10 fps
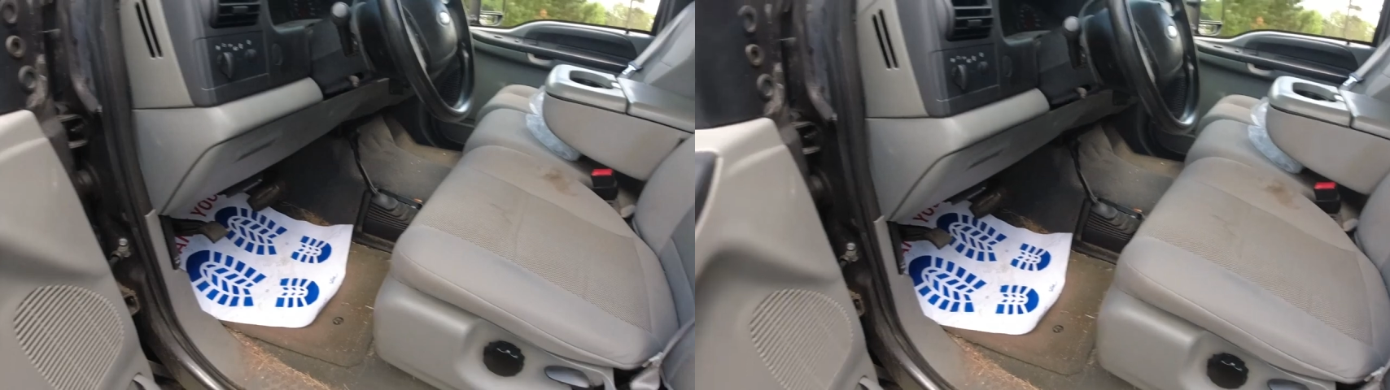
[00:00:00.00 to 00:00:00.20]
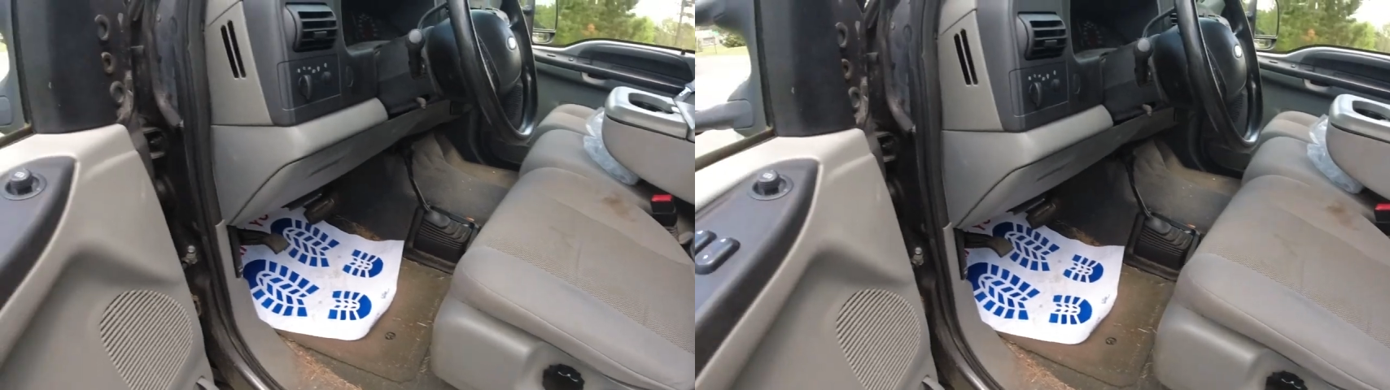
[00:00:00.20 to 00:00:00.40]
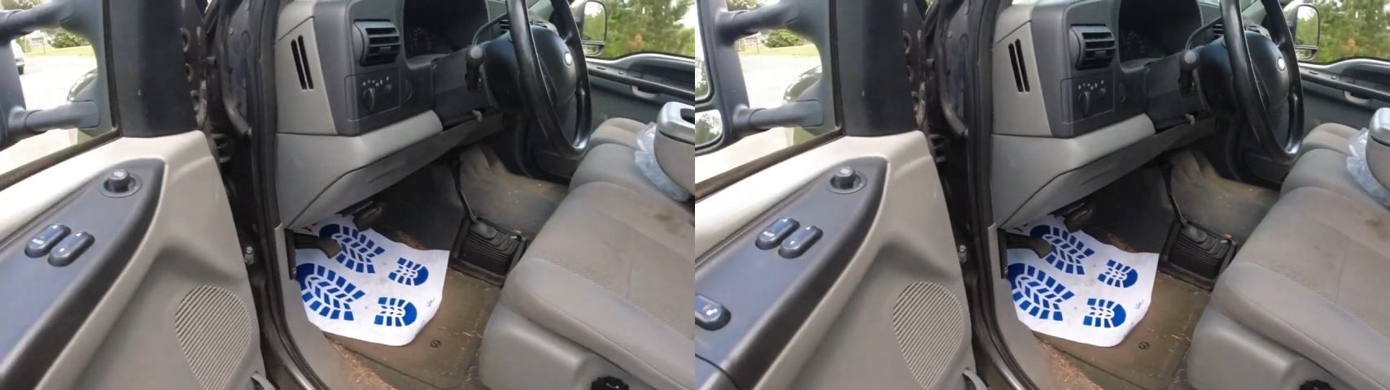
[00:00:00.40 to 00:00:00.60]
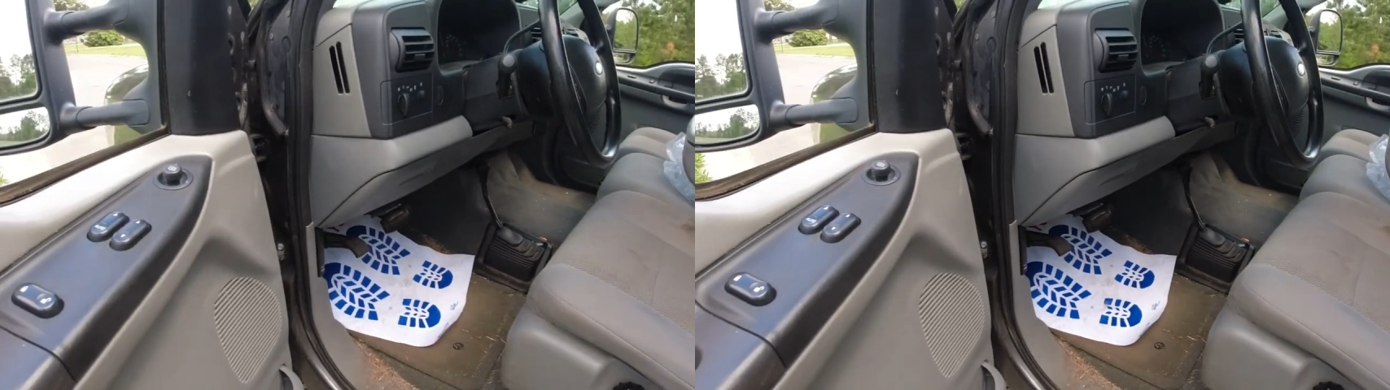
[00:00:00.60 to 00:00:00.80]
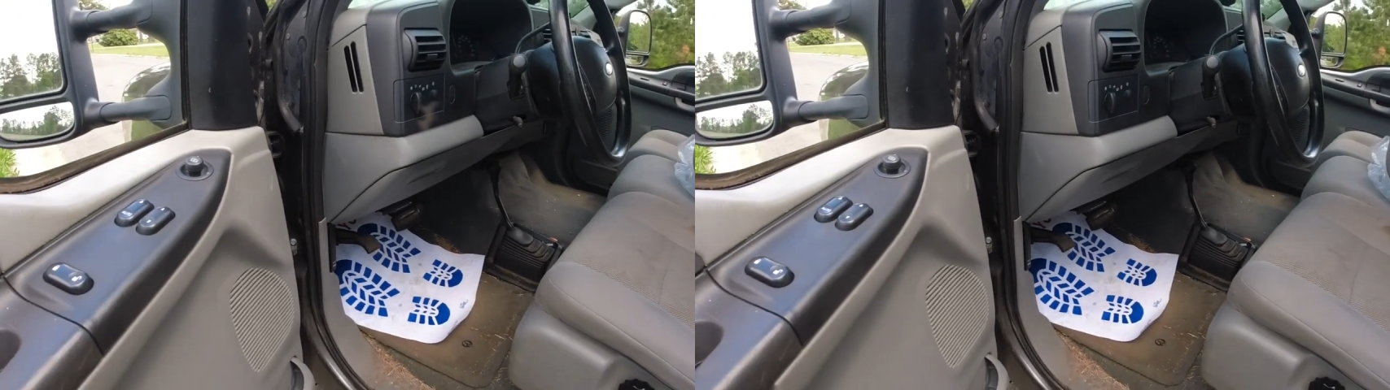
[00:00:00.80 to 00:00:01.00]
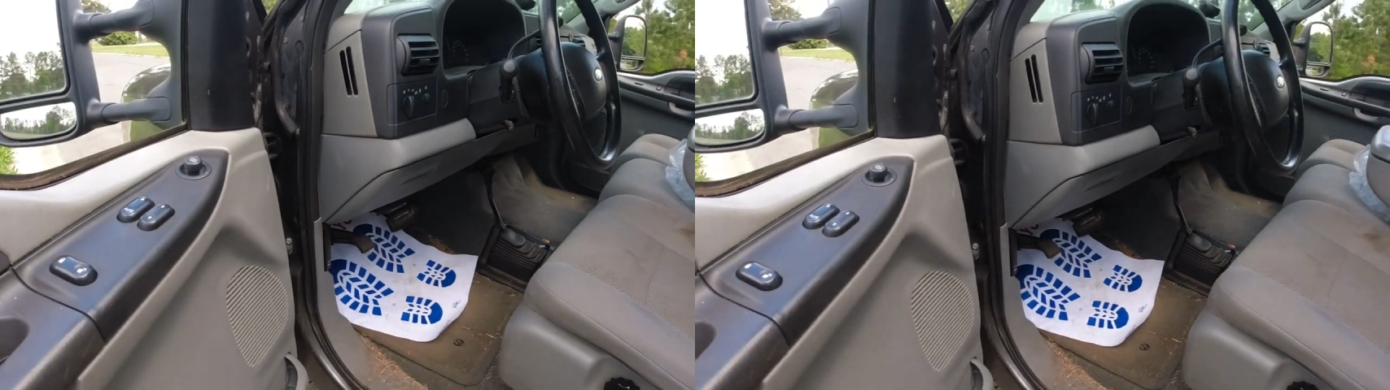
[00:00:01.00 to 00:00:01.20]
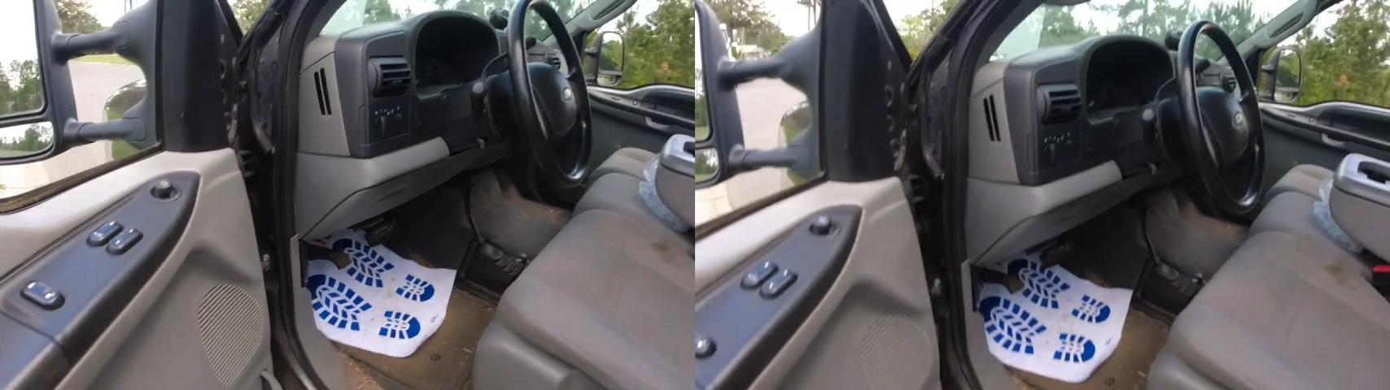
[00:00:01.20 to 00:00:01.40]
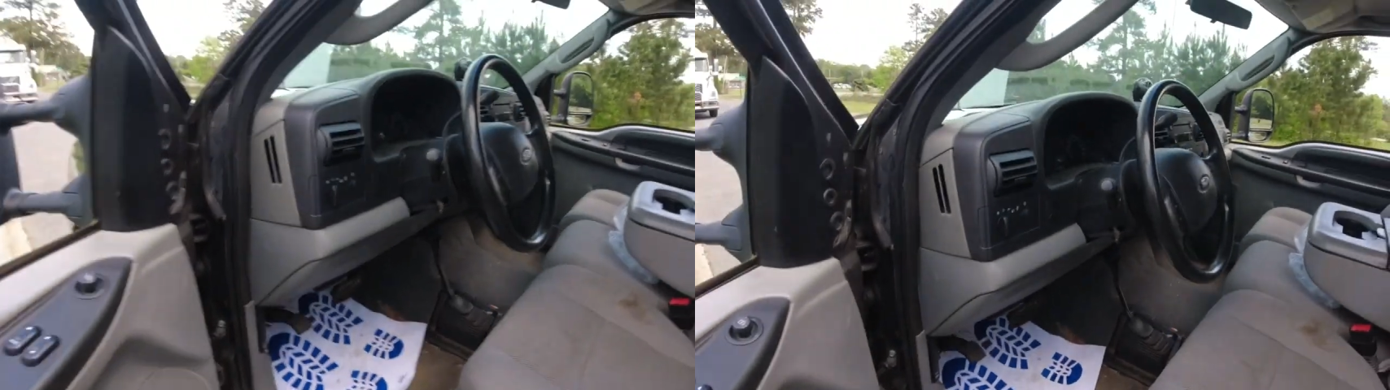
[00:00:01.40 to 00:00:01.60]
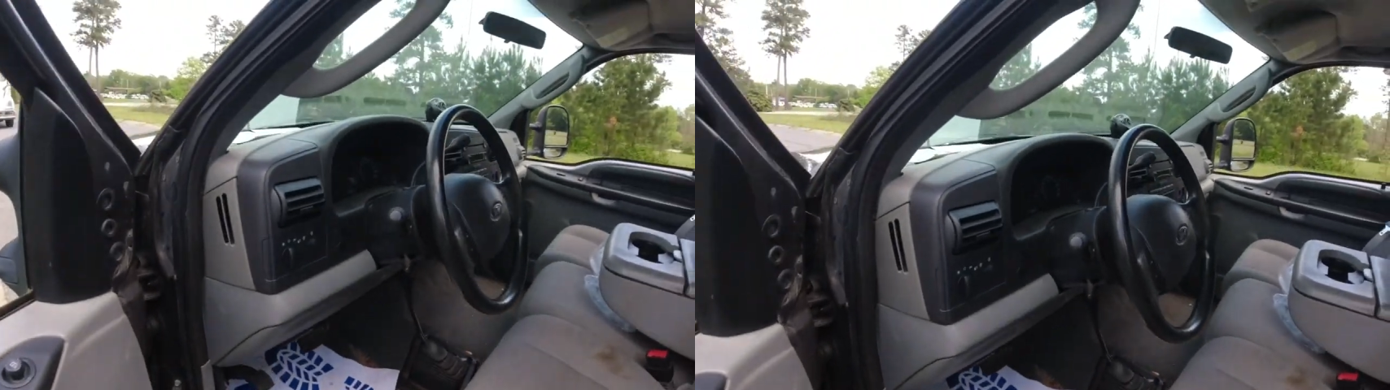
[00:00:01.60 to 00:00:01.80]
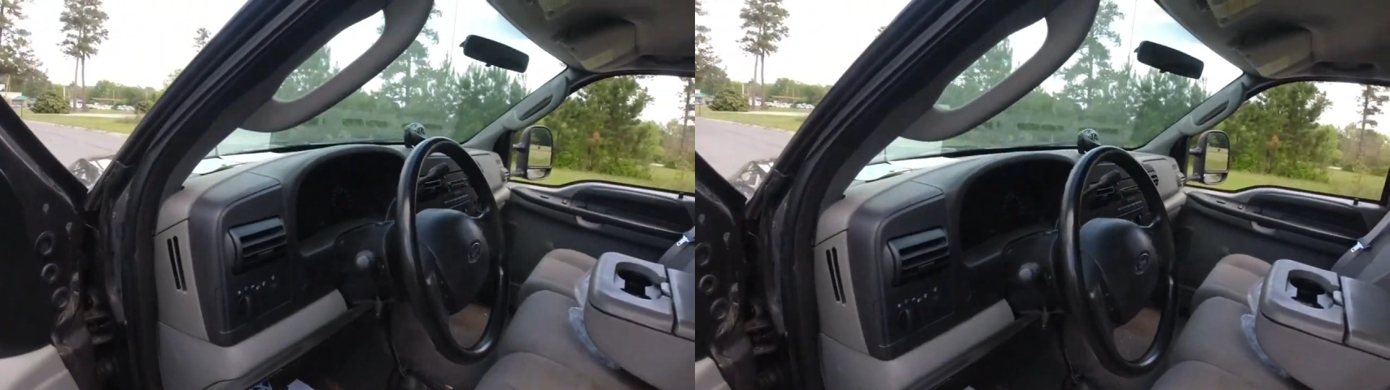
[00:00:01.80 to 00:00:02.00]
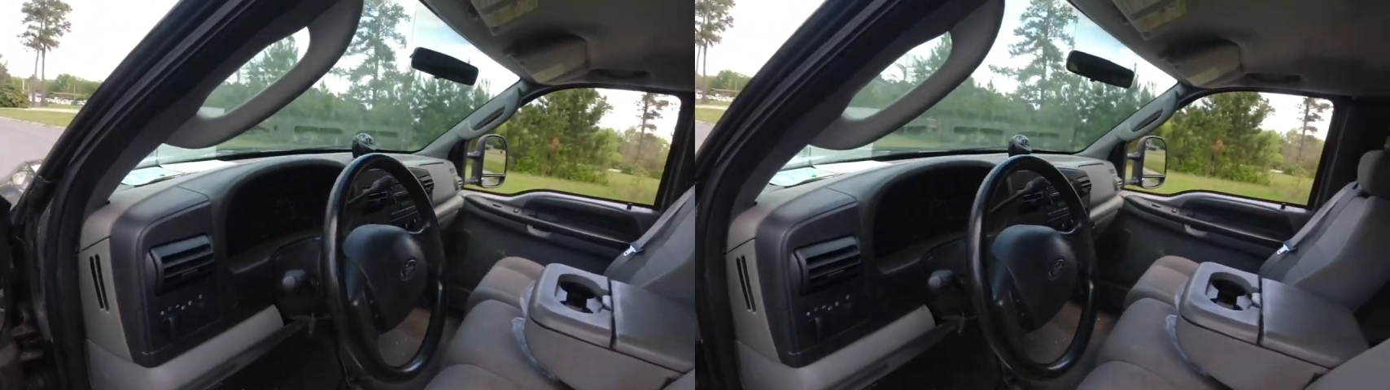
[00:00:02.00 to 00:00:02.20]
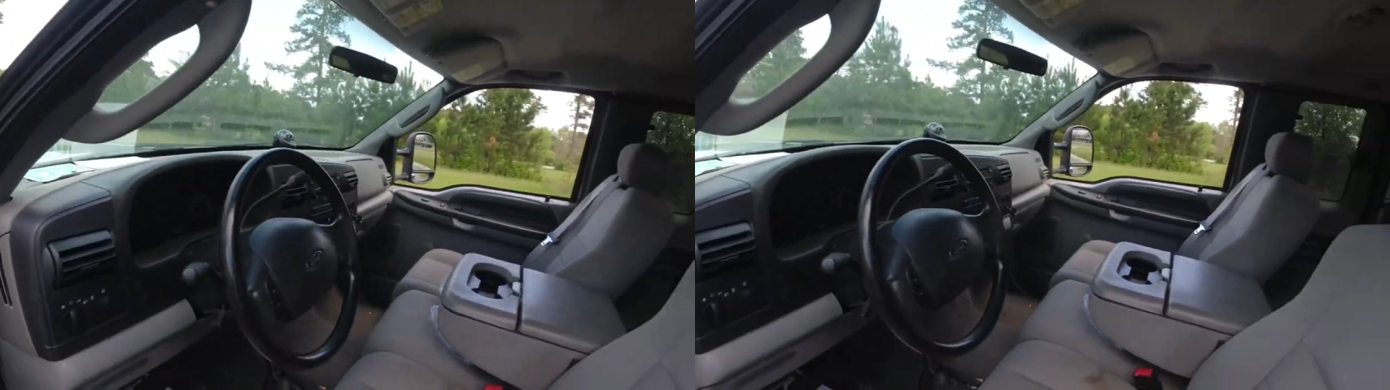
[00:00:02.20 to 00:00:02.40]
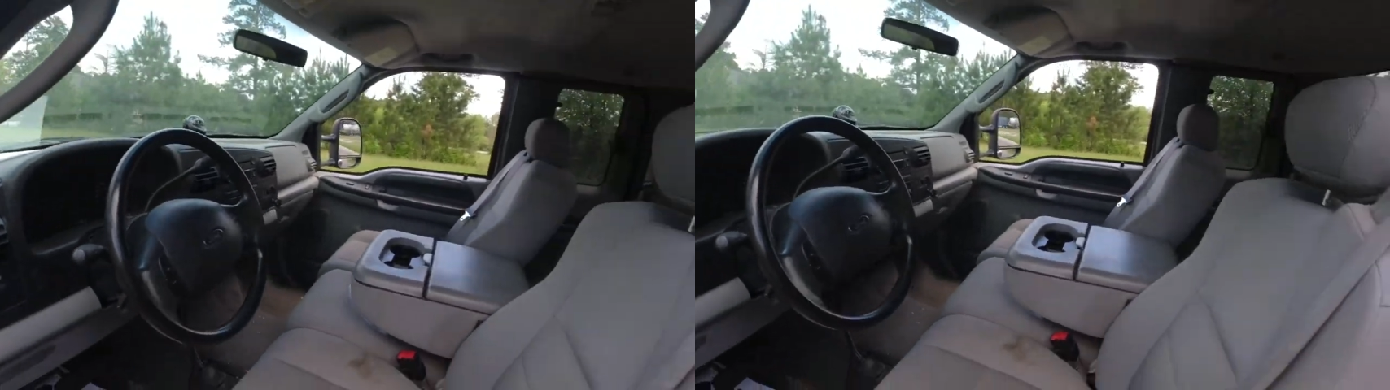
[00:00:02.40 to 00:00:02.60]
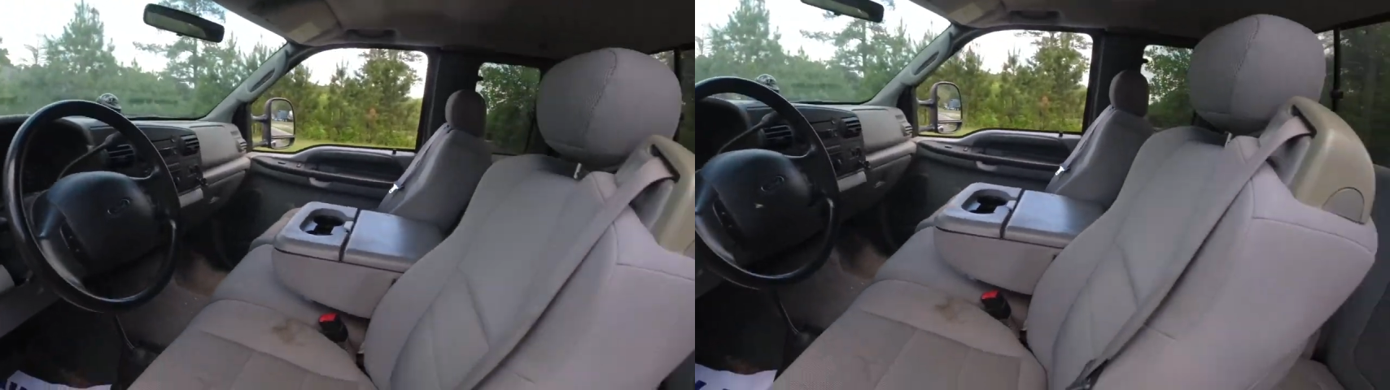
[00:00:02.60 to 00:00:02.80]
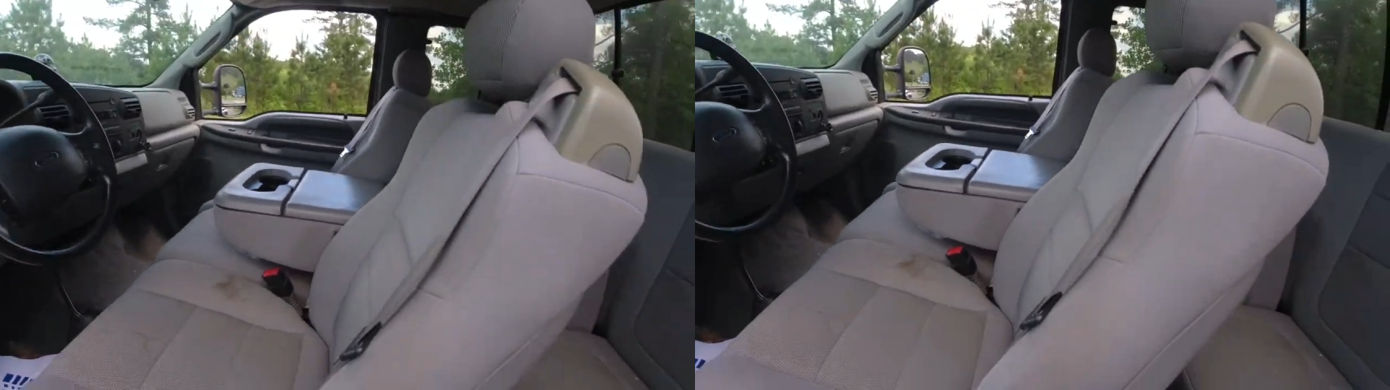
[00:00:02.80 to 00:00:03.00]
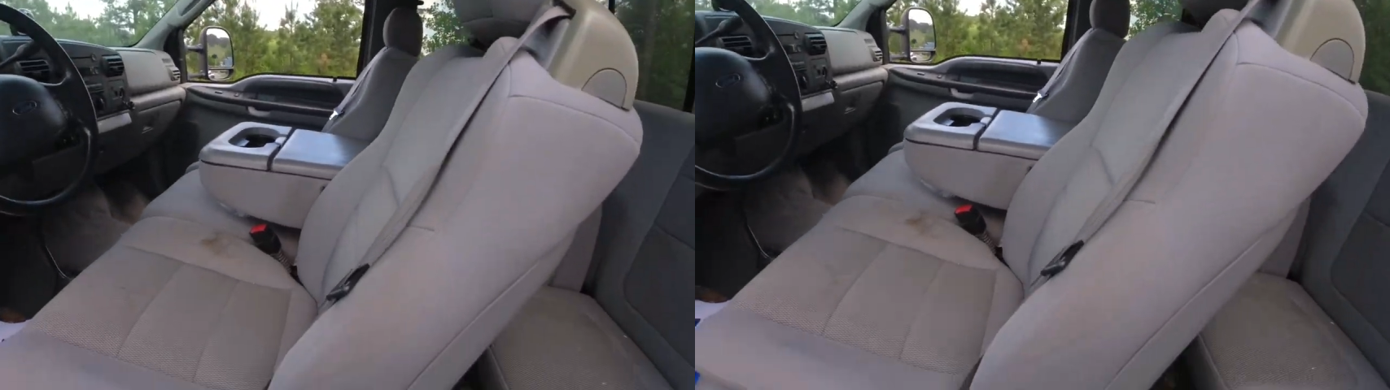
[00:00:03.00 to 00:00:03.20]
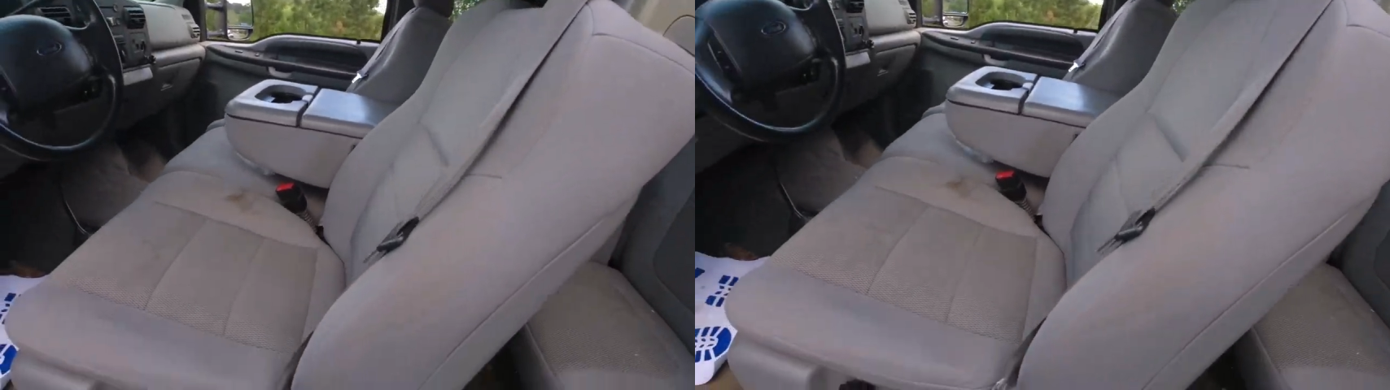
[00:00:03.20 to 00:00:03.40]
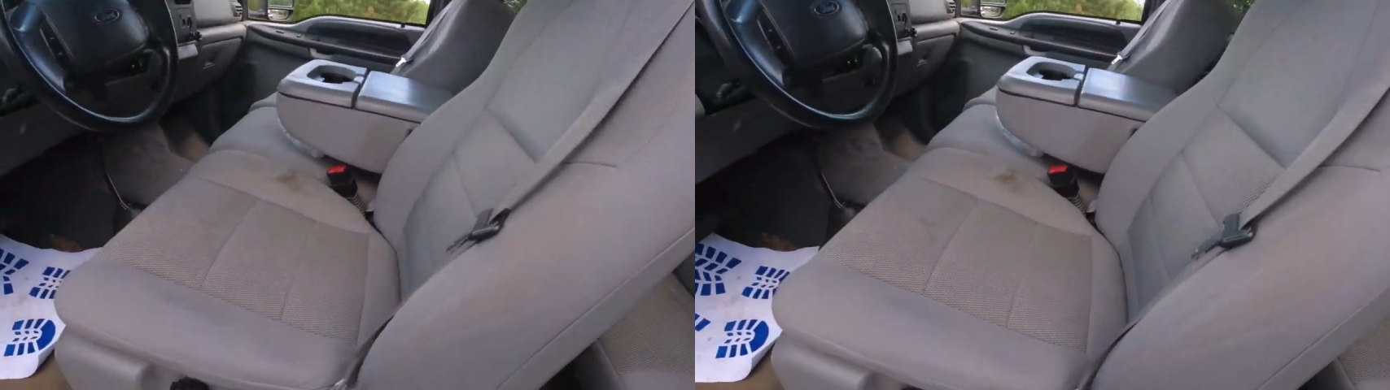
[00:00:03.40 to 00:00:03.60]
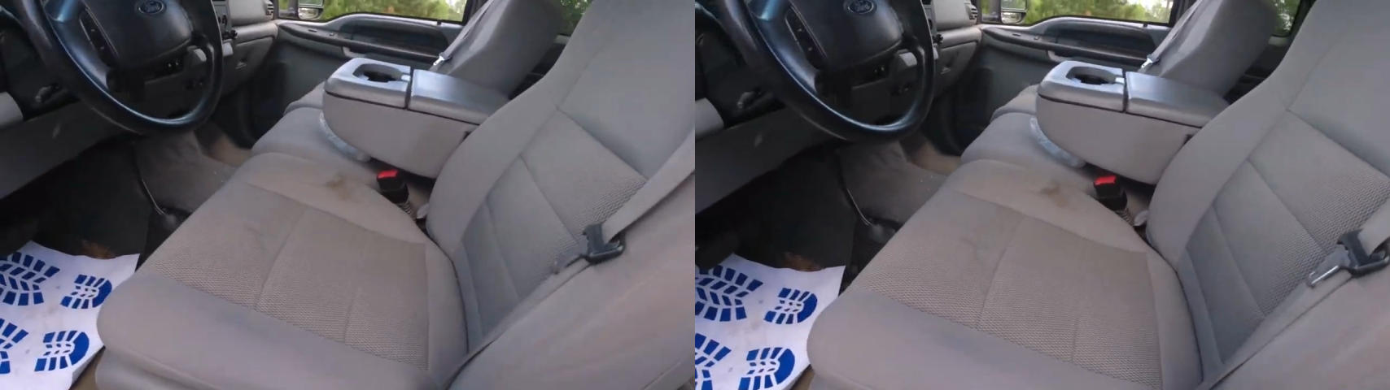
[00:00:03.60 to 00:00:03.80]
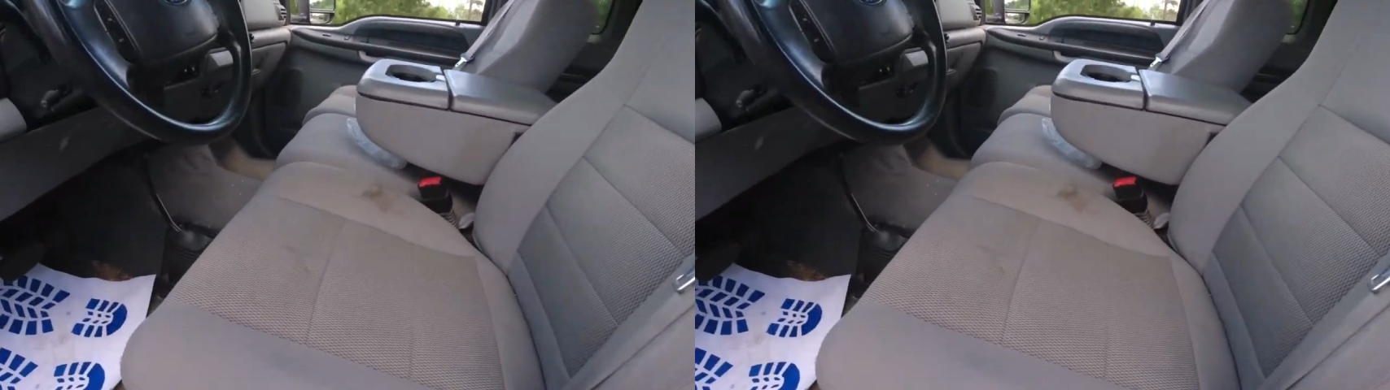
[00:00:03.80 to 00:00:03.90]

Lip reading: Nobody's mouth can be seen.